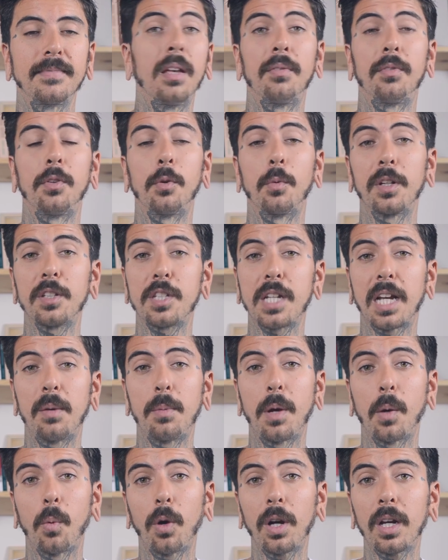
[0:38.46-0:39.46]
if you want to check out
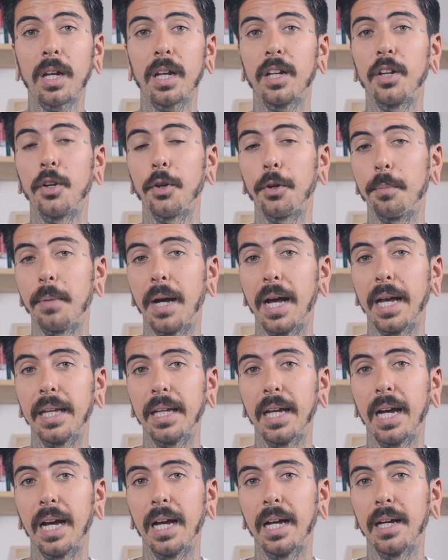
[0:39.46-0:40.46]
my work, go to
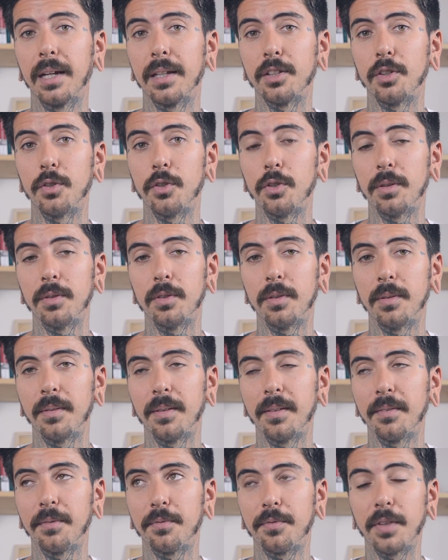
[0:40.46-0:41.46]
my
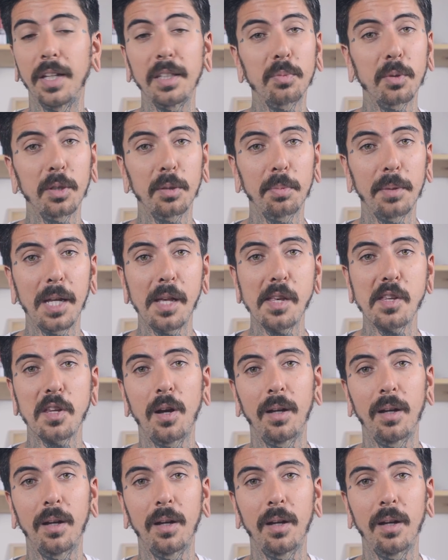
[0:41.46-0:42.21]
Facebook page.